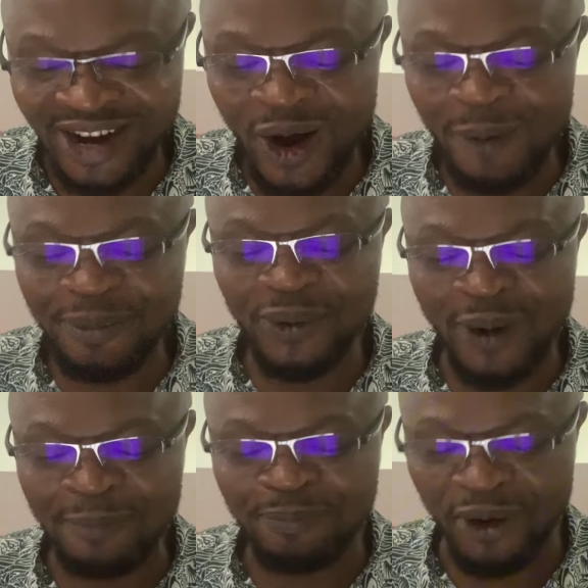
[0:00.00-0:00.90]

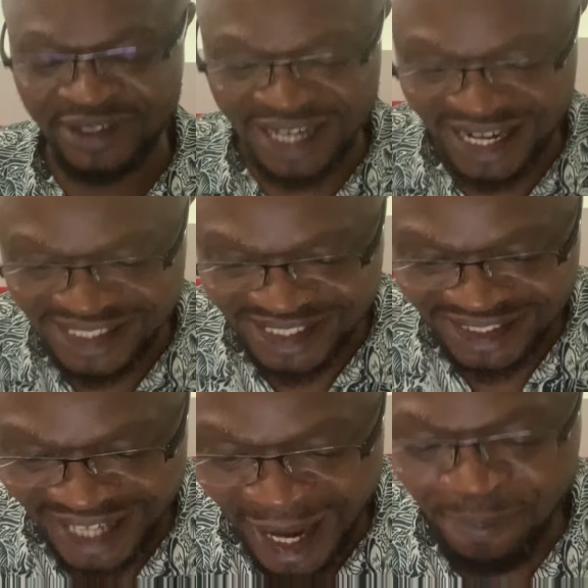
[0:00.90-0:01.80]
Obi-Wan podcast,
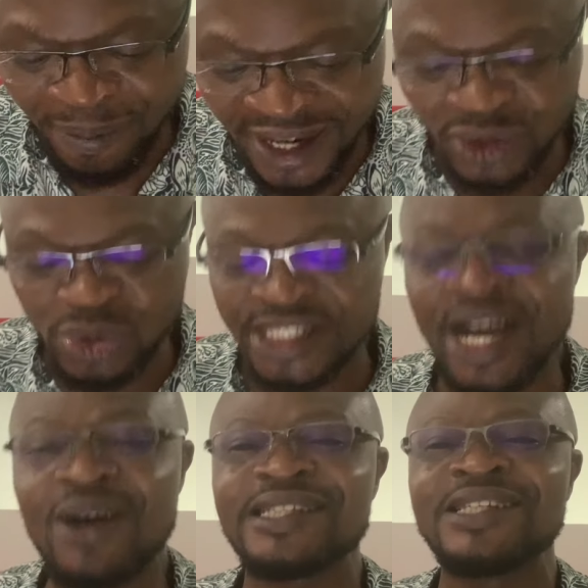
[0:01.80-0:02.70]
a plea to
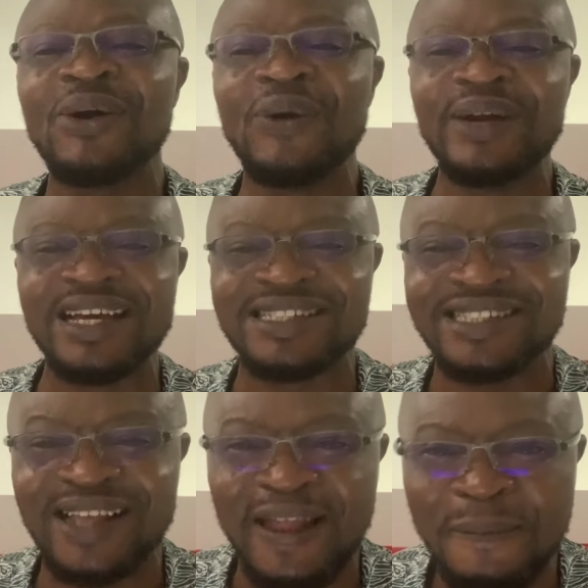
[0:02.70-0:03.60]
Chelsea
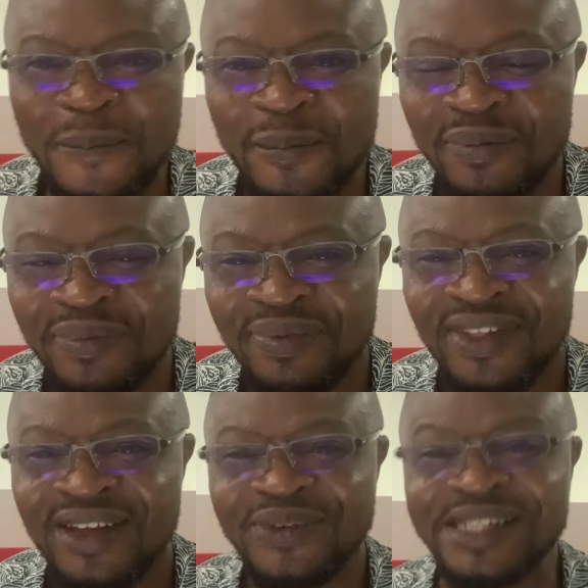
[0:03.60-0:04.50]
owners.
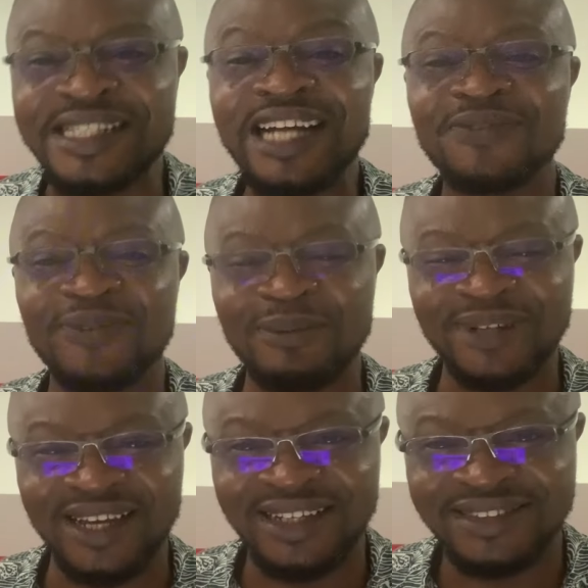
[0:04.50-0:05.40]
We start from
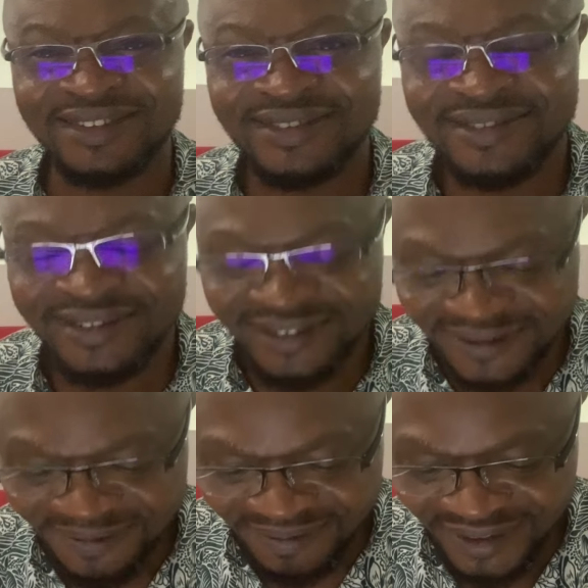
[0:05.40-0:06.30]
there.
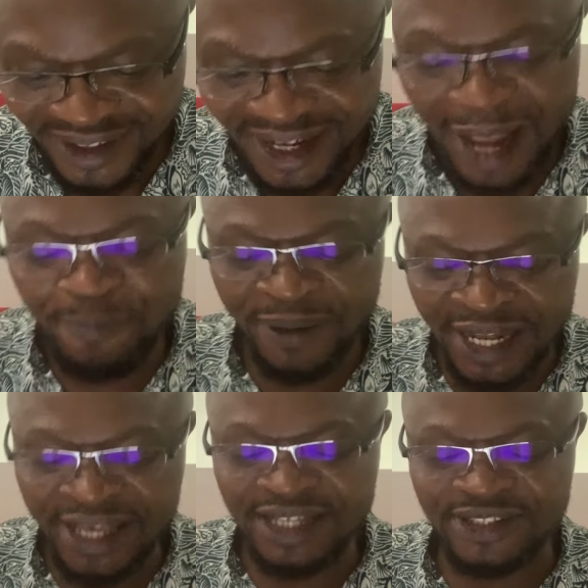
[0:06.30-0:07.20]
A
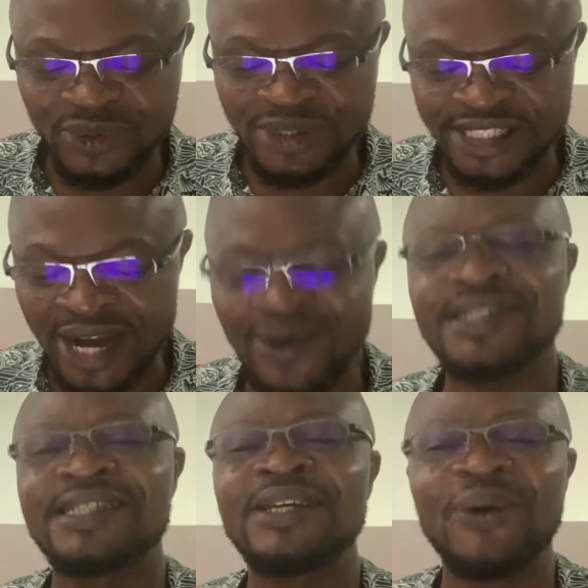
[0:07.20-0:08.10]
plea to
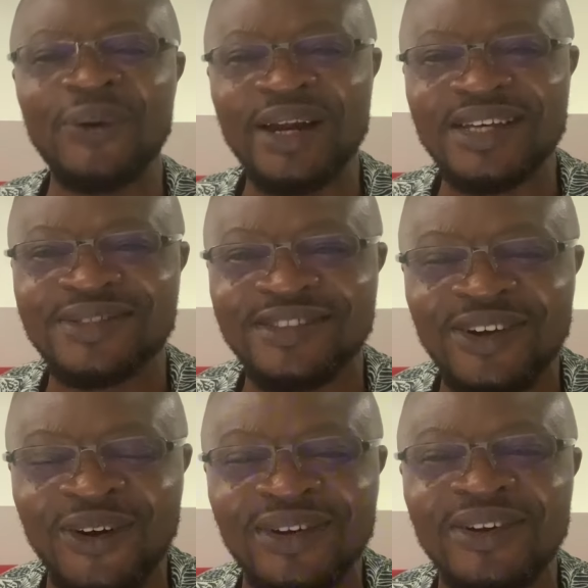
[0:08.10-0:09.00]
Chelsea owners
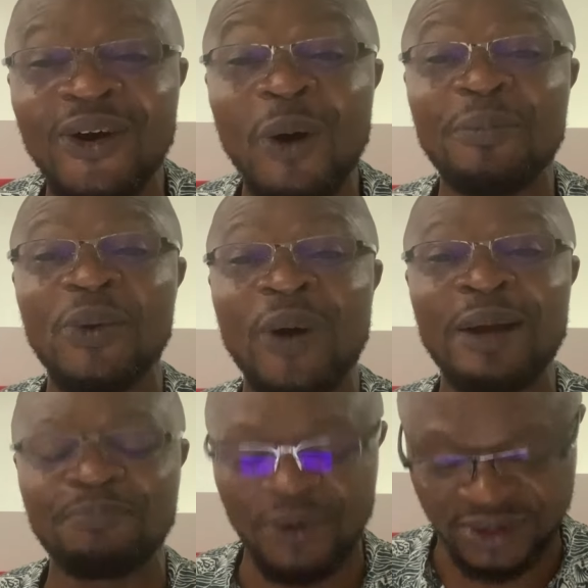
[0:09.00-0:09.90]
on
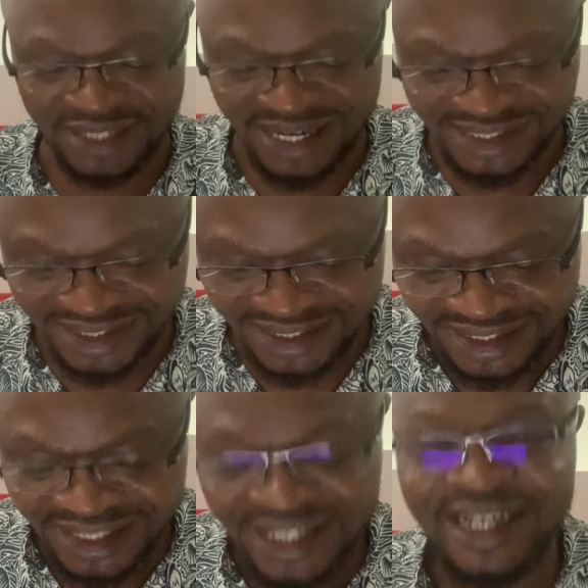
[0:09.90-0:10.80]
Obi-Wan podcast,
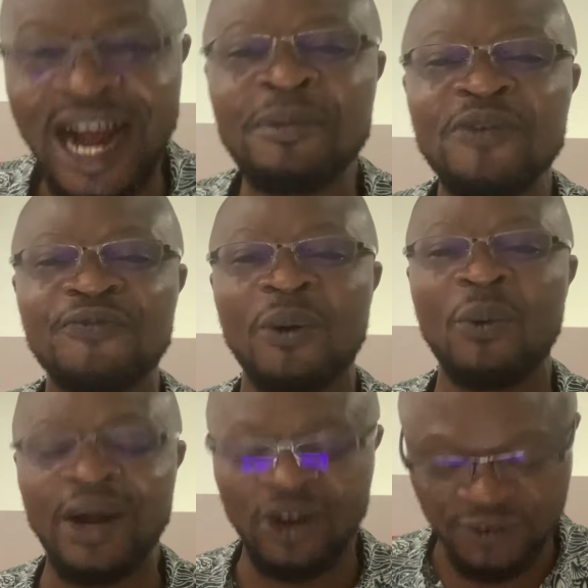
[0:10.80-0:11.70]
coming from
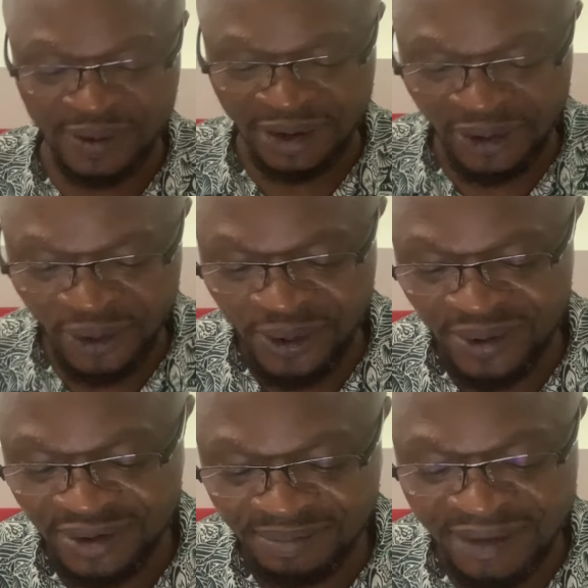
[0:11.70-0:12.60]
one of our
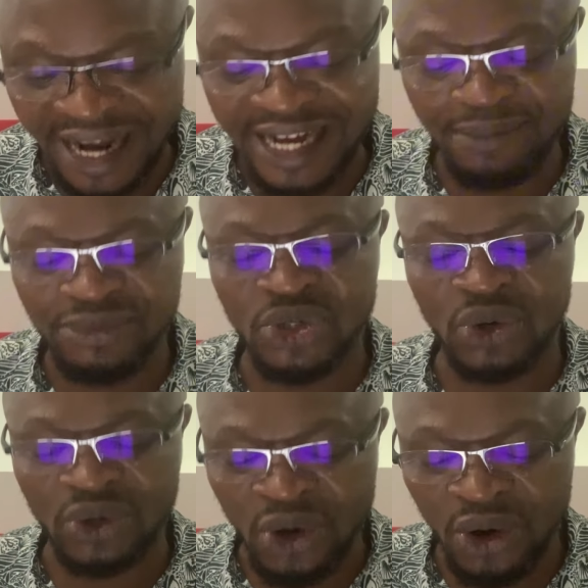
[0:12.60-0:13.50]
own by name
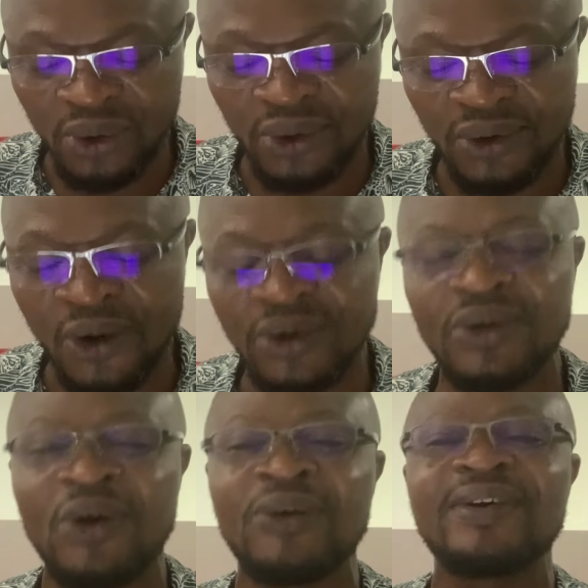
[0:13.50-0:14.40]
Joko on
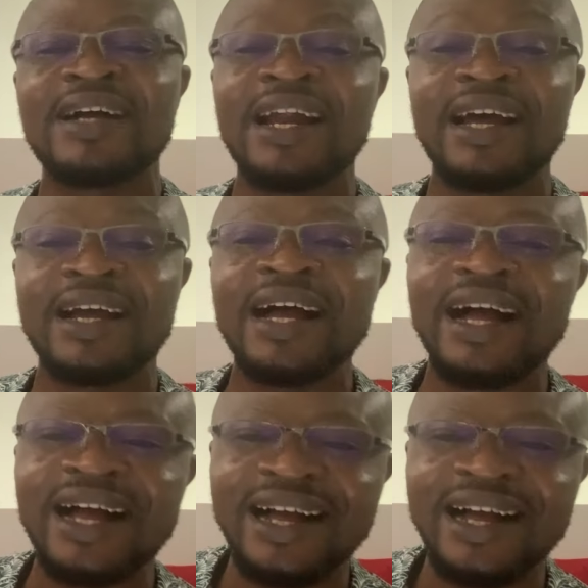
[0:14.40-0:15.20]
Conor Gallagher.